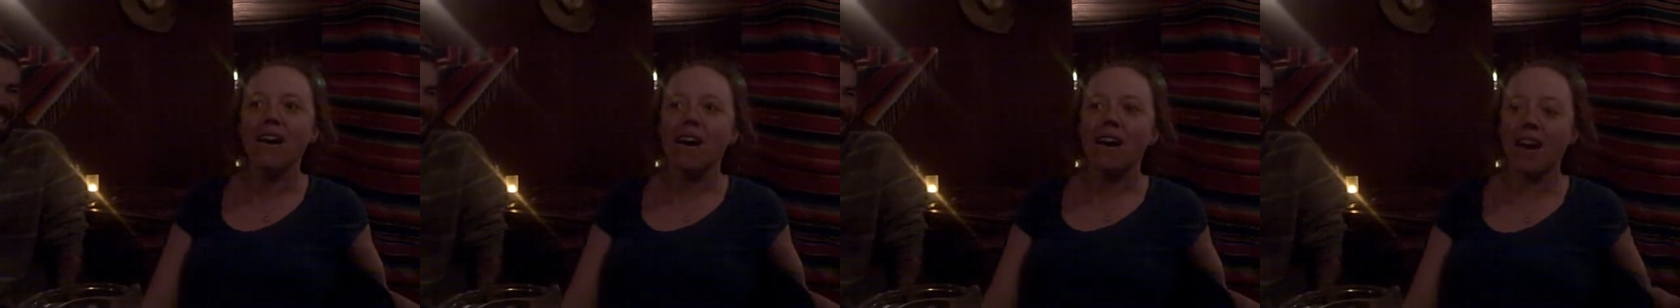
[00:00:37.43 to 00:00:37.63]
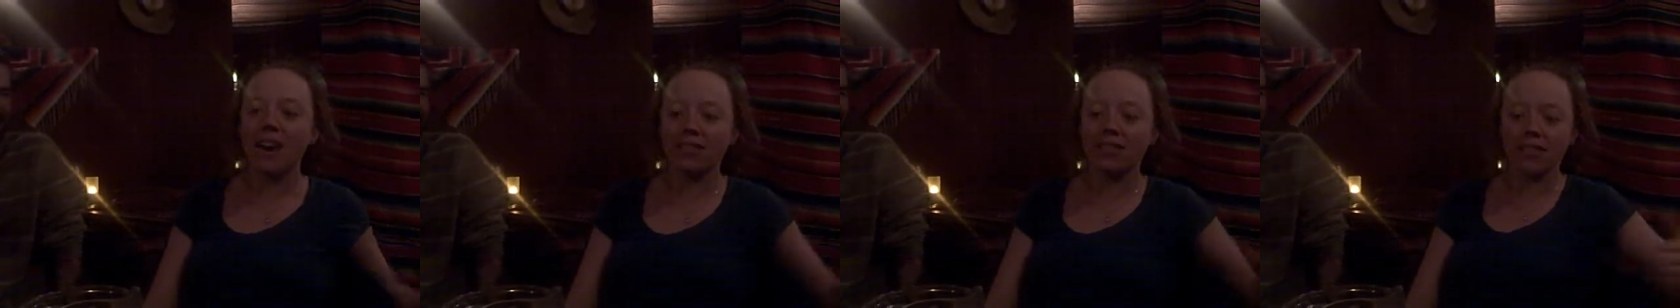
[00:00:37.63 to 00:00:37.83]

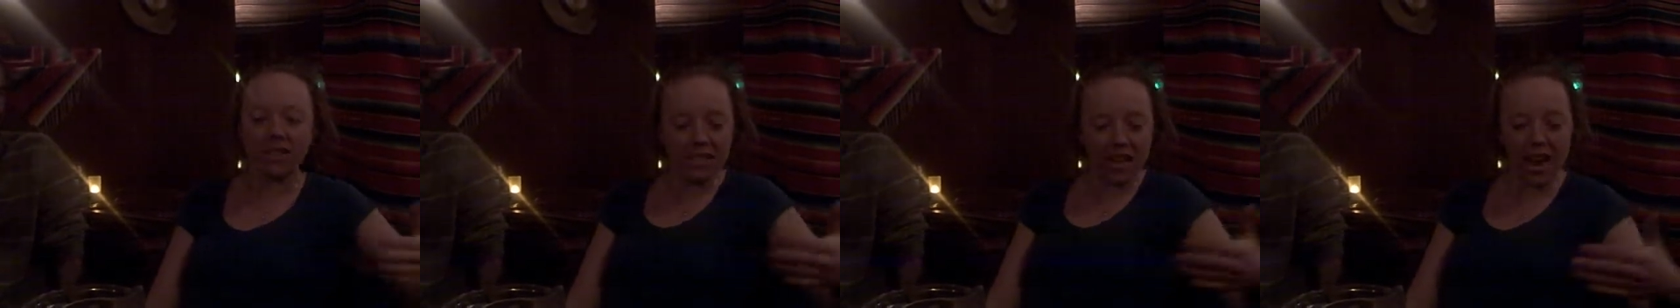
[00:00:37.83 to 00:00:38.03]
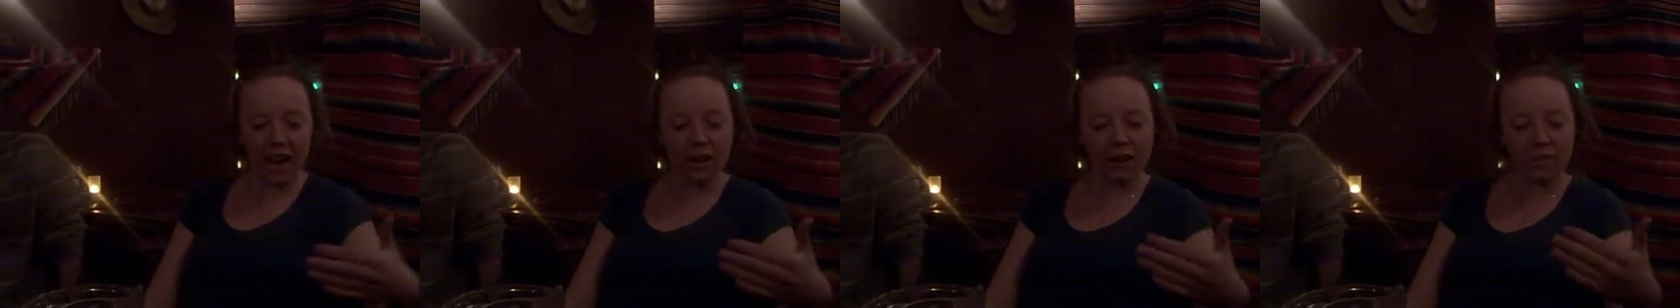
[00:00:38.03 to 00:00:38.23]
And
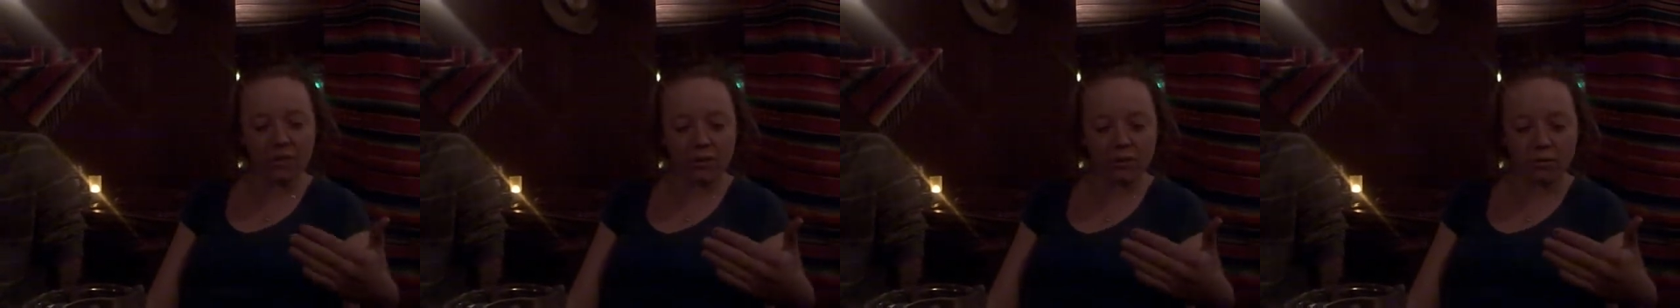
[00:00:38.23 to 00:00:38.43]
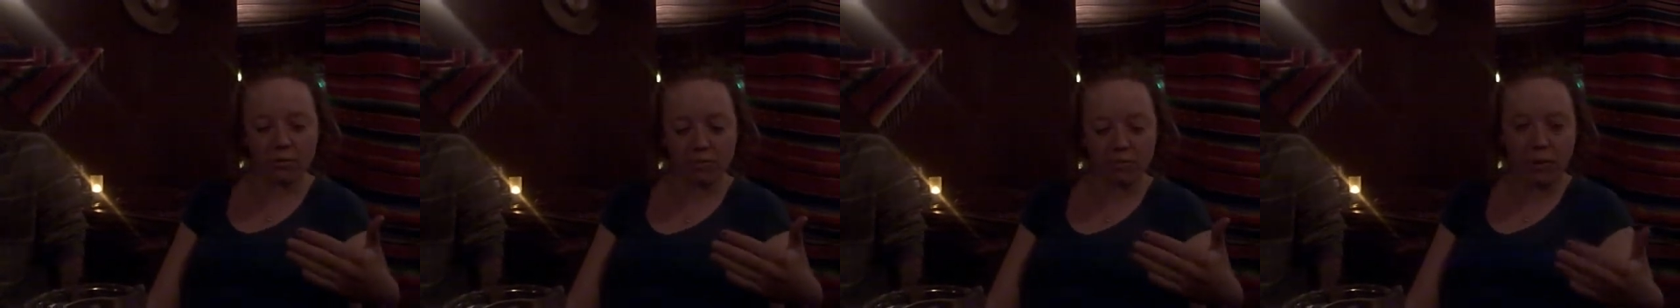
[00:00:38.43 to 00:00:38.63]
the
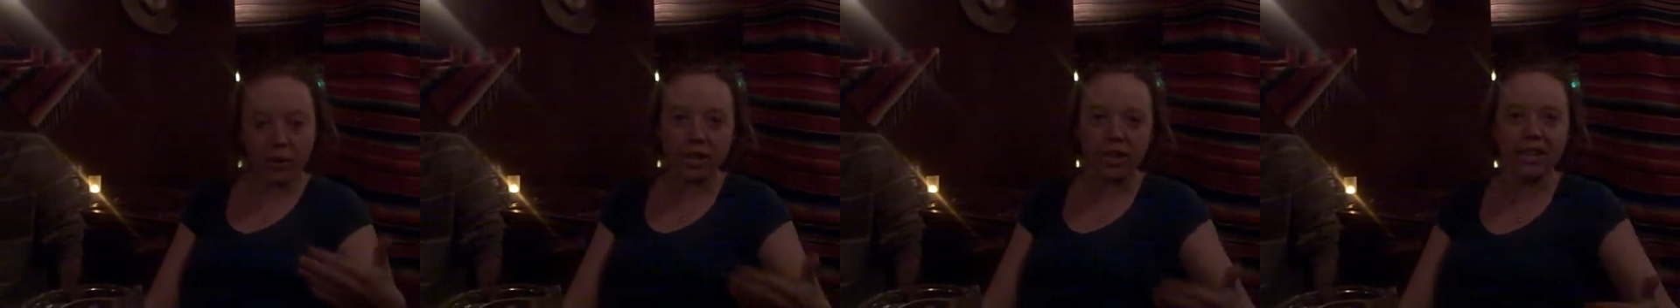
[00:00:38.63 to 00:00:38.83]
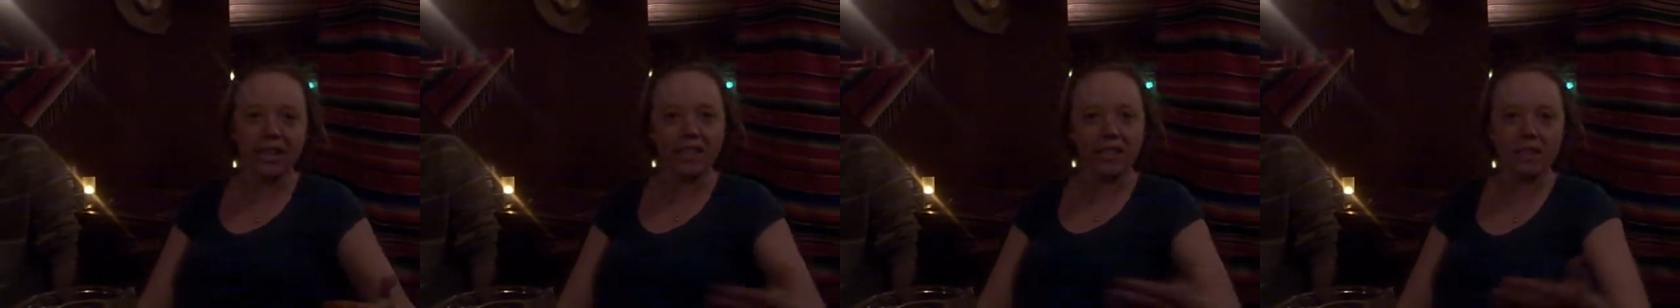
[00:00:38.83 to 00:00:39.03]
arrows were
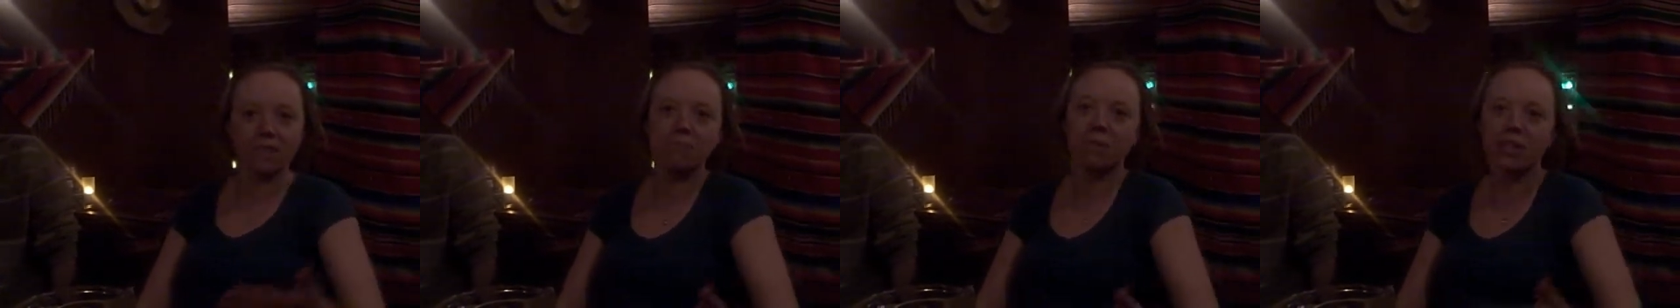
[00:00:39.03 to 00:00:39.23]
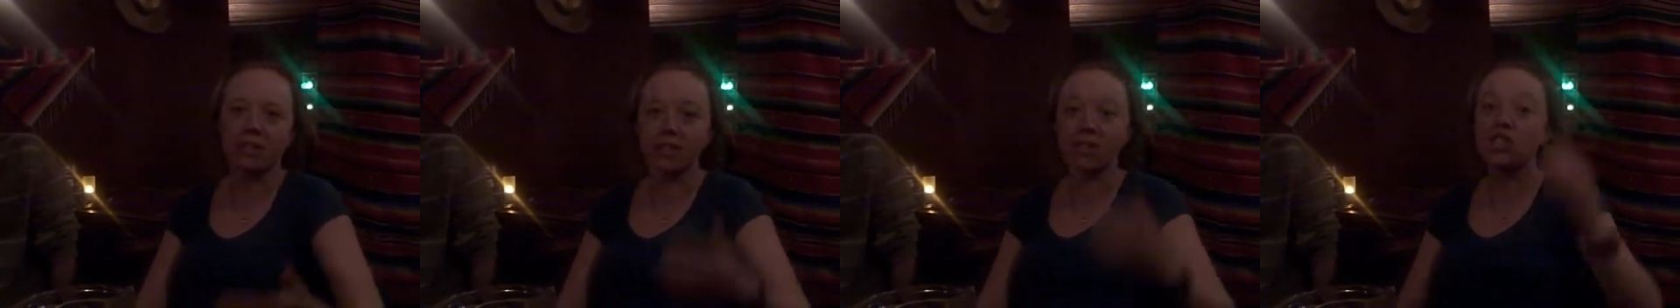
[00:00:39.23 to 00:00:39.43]
pointing into the
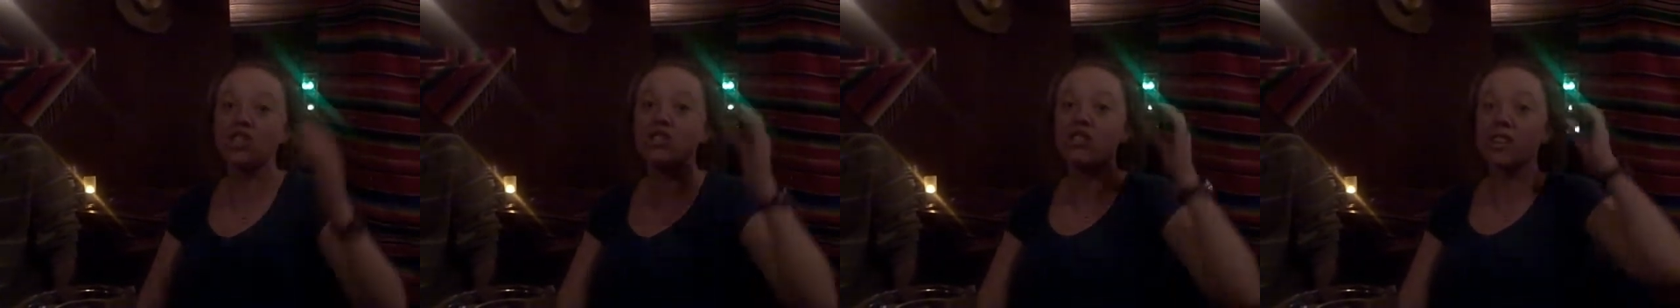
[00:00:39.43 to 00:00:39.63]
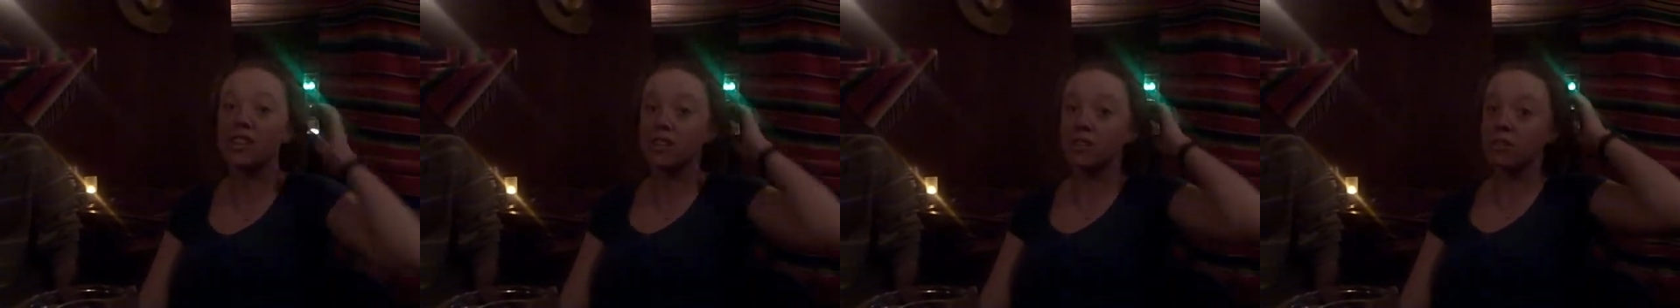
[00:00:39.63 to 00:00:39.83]
middle of the
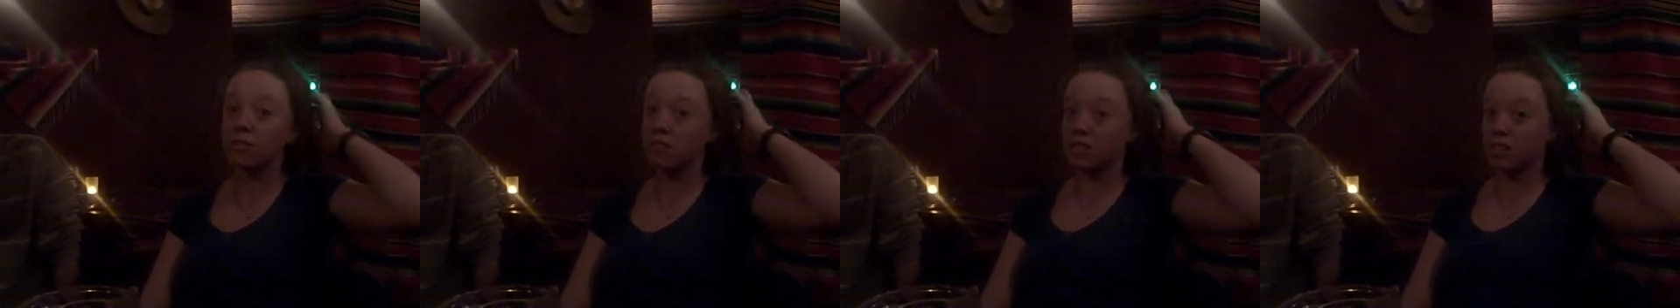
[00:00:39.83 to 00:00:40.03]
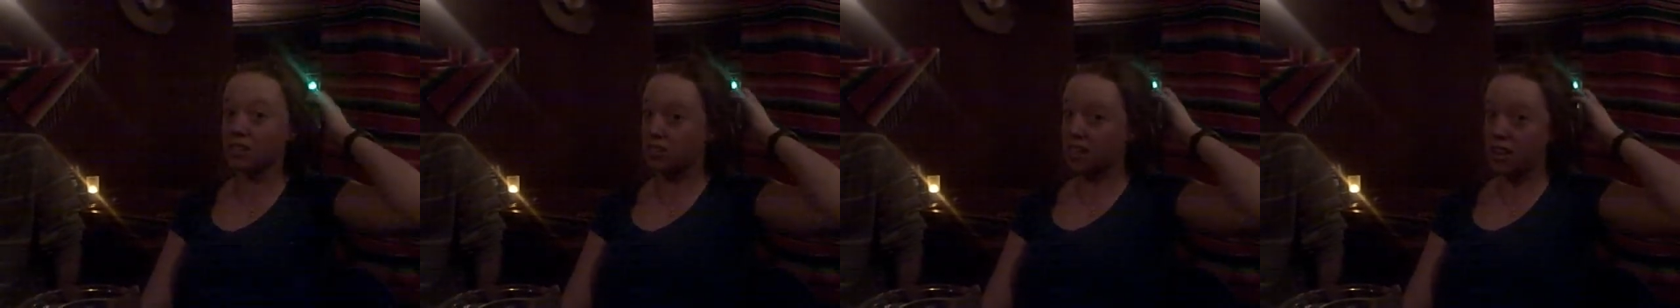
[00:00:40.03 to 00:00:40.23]
street, so
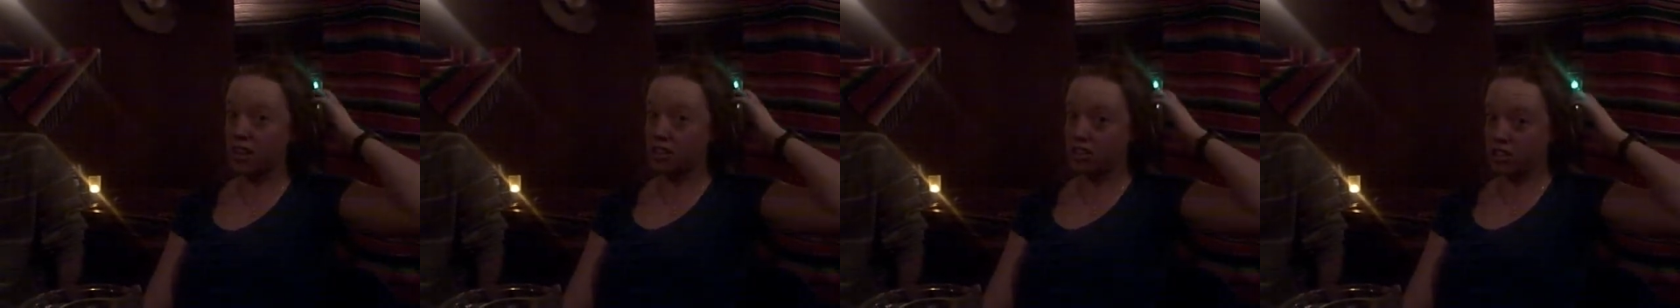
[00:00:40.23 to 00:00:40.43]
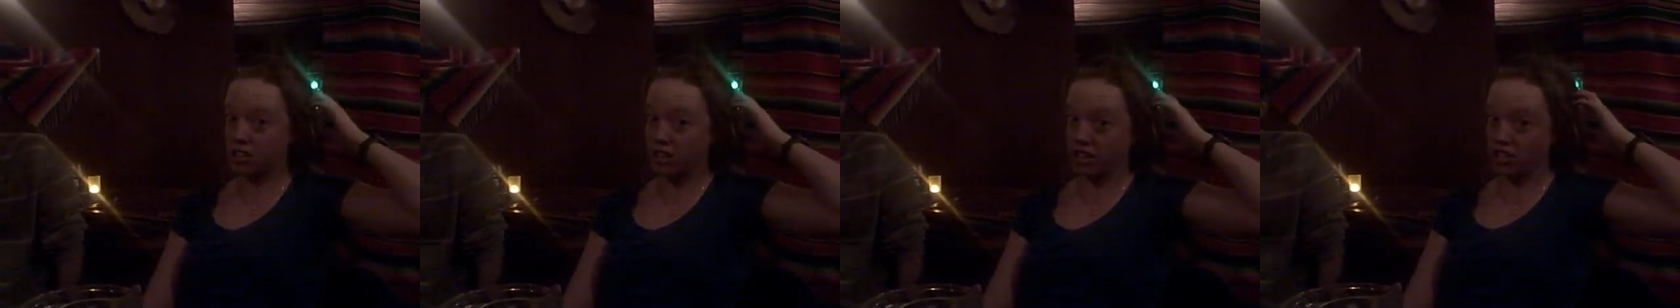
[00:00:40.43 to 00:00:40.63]
we decided
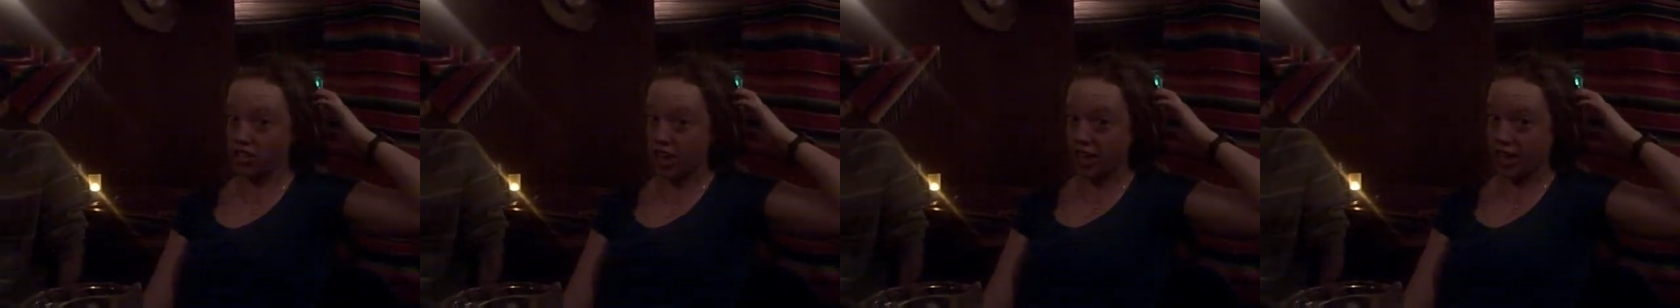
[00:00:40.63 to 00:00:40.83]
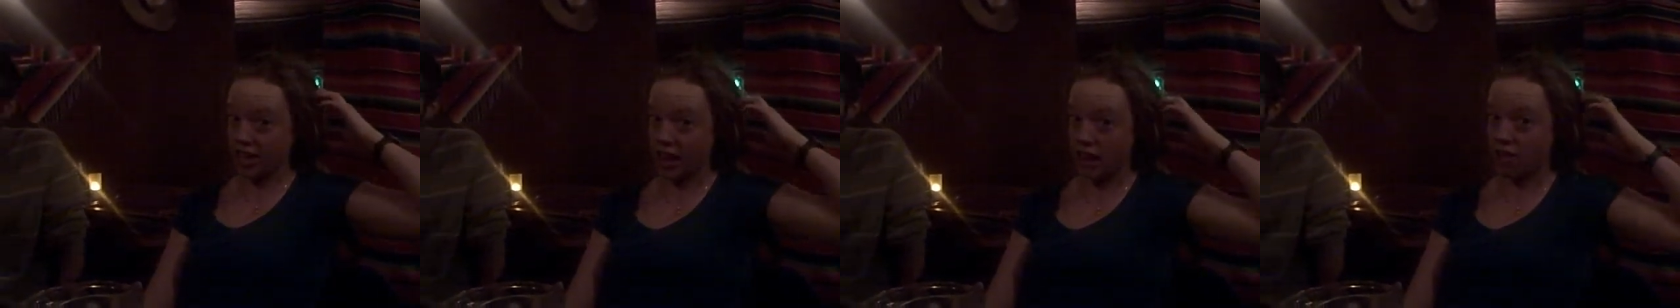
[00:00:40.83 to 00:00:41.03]
just to
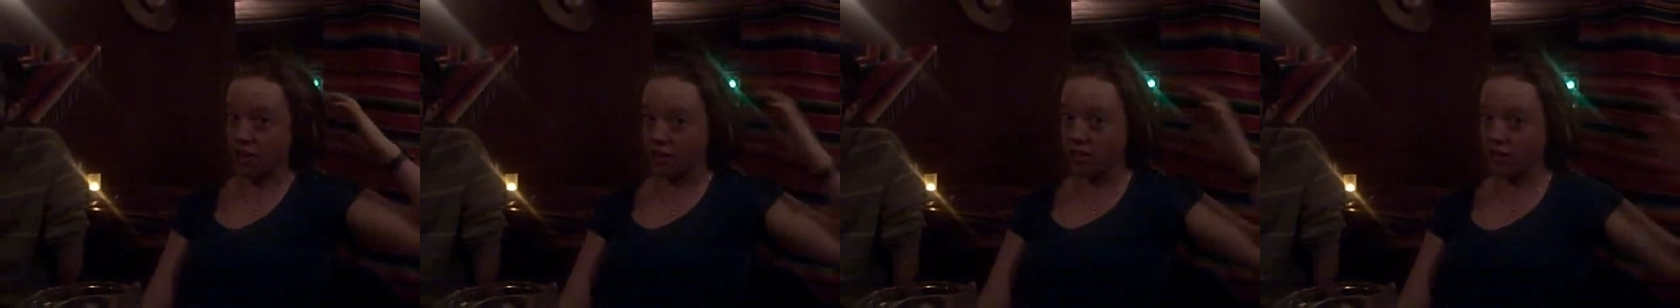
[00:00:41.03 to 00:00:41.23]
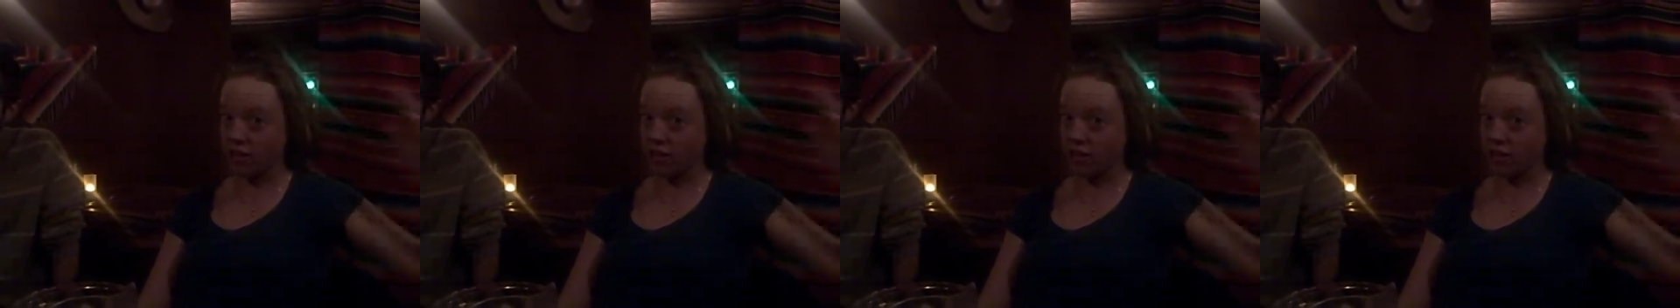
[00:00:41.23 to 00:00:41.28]
check out.